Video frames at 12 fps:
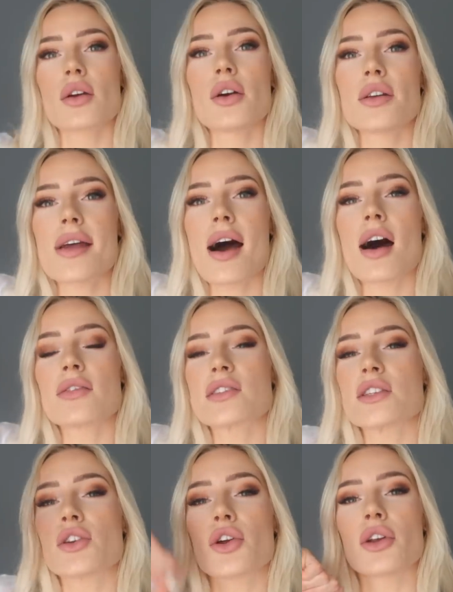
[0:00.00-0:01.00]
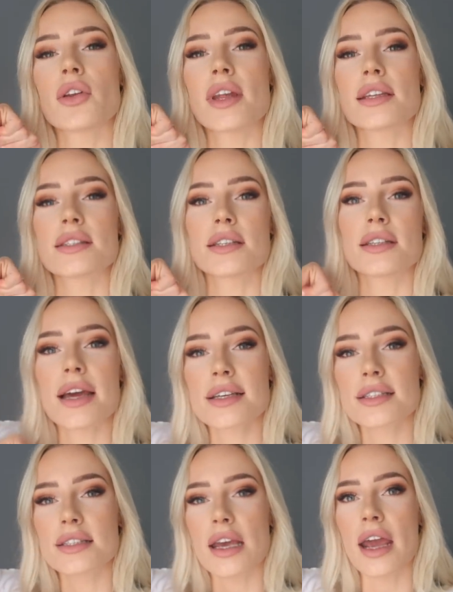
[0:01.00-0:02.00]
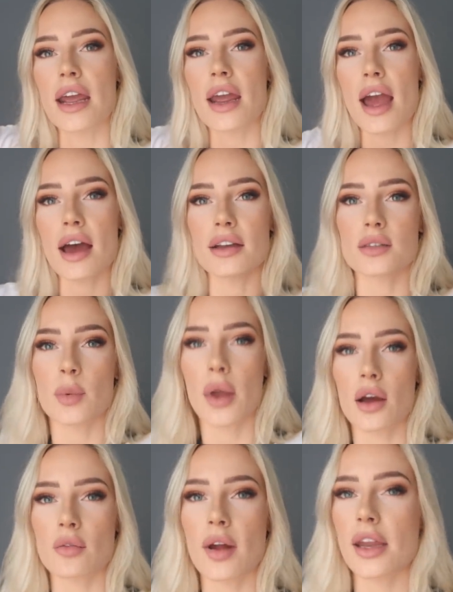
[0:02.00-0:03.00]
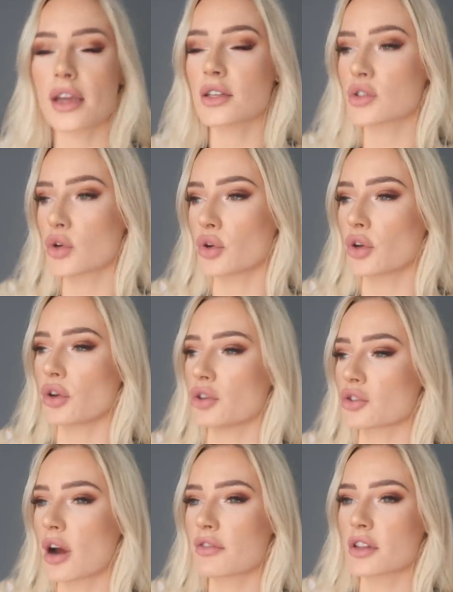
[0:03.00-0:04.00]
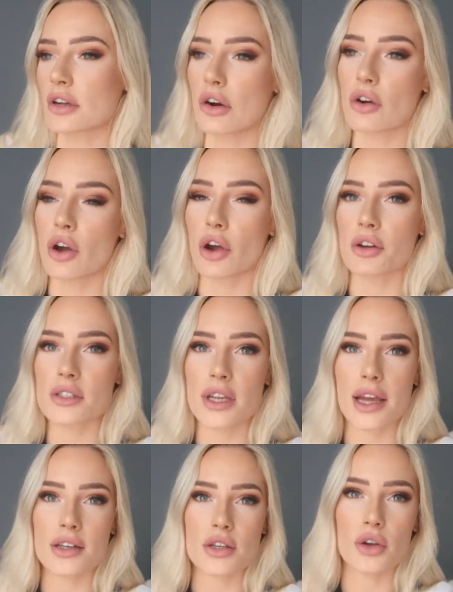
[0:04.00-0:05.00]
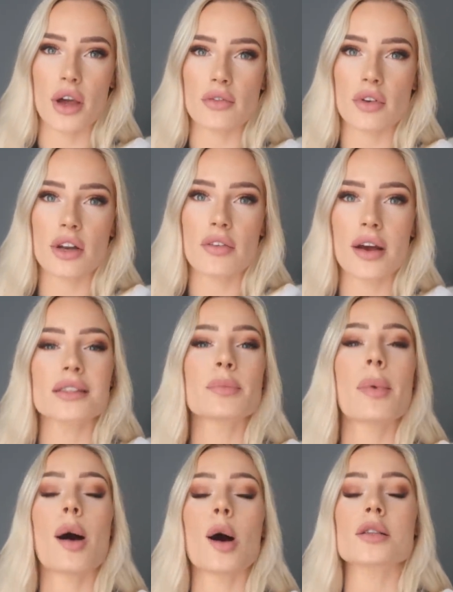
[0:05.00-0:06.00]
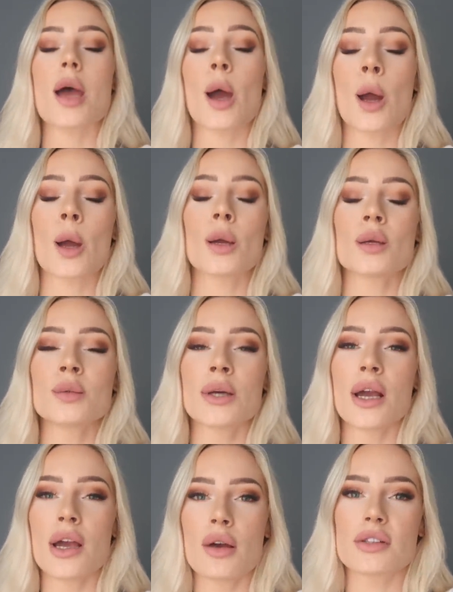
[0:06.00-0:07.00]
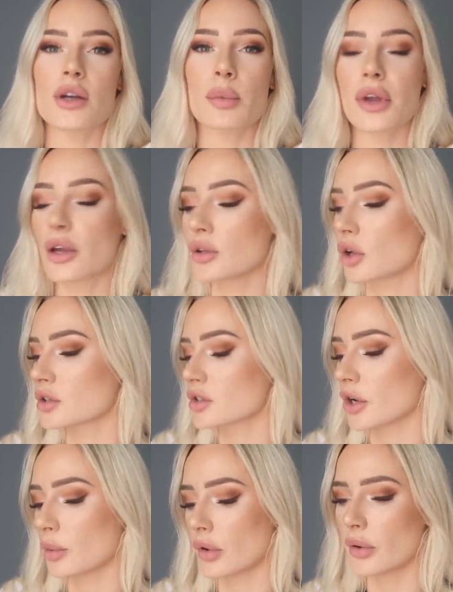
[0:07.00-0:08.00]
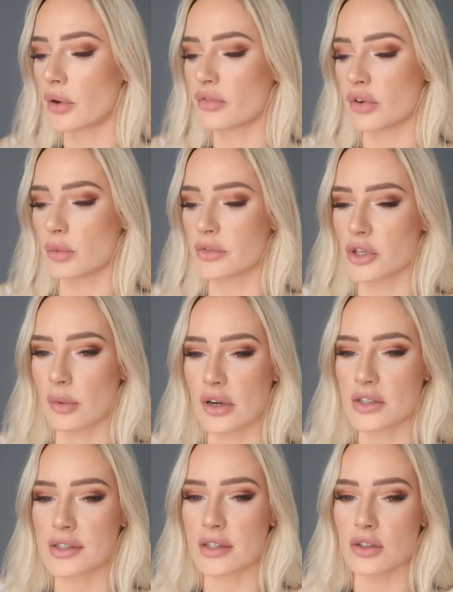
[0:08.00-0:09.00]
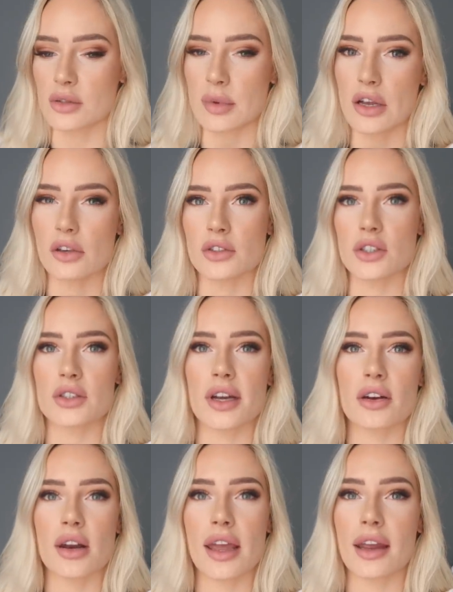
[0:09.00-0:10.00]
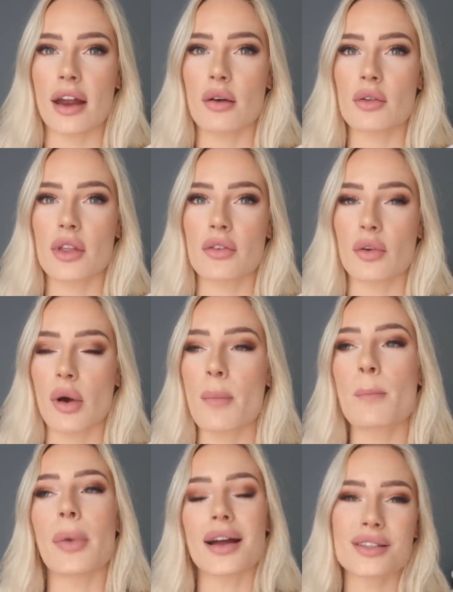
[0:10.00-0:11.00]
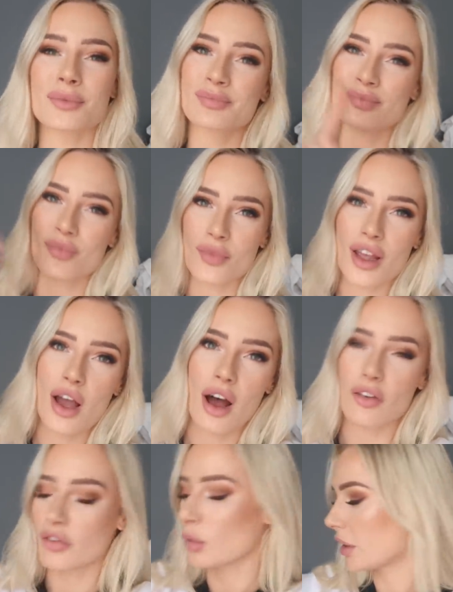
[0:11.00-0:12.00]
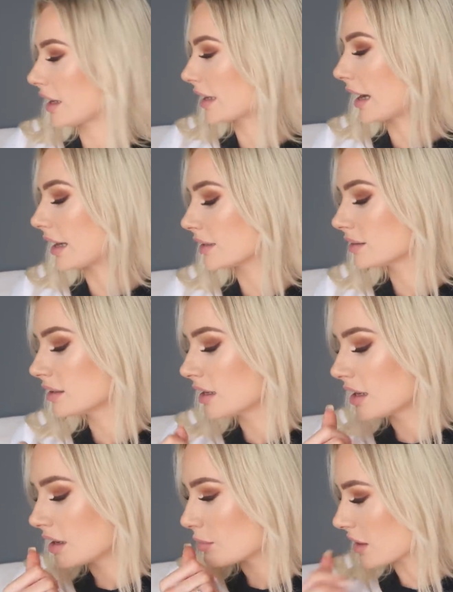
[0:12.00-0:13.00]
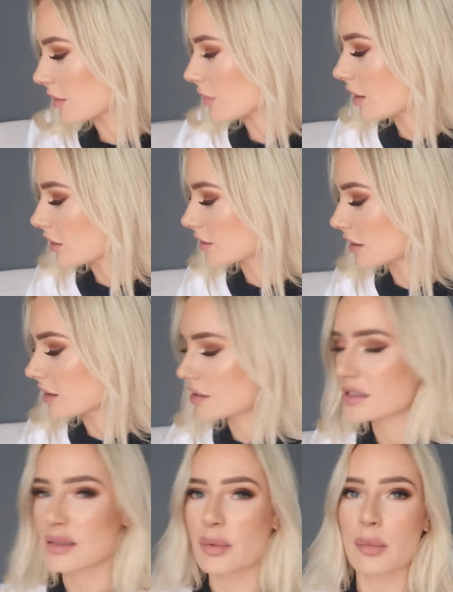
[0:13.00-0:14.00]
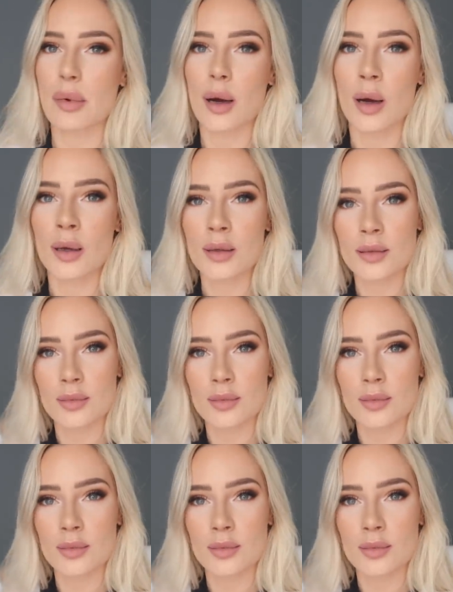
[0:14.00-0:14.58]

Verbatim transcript: Good afternoon, it is the next day and we are ready to drive to the Gold Coast to head to a friend of ours, Porto, which I'll bring you along to. I probably won't film too much because I'll just be concentrating on hanging out with everyone, but I'll film what I can. But I'm currently sipping my